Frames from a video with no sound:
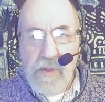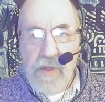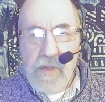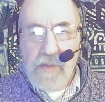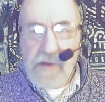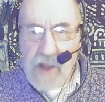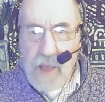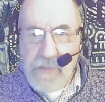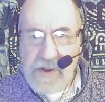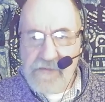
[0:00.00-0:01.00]
The
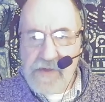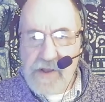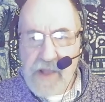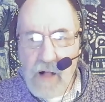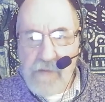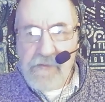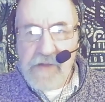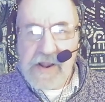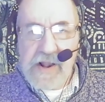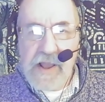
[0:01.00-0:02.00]
climate of the Gulf
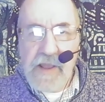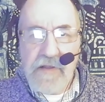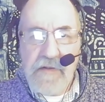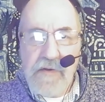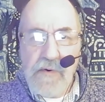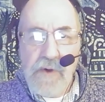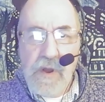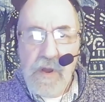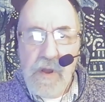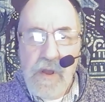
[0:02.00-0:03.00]
it clings to
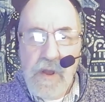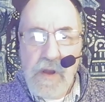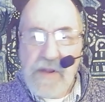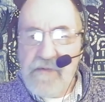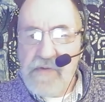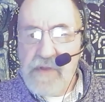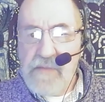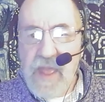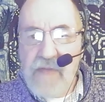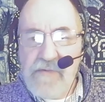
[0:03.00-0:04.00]
had given them
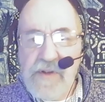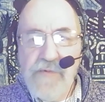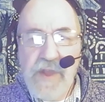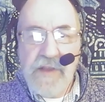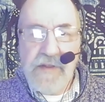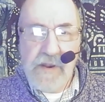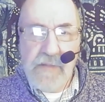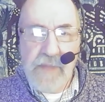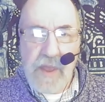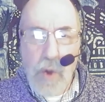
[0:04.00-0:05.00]
every reason to
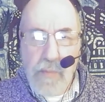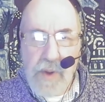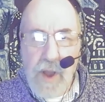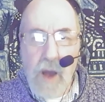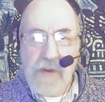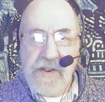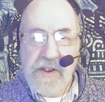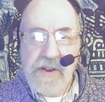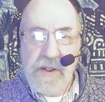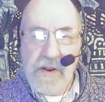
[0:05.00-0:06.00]
be
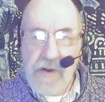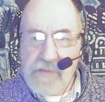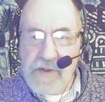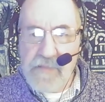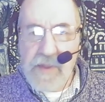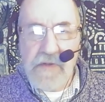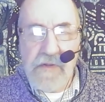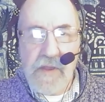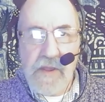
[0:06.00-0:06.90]
open-hearted and optimistic.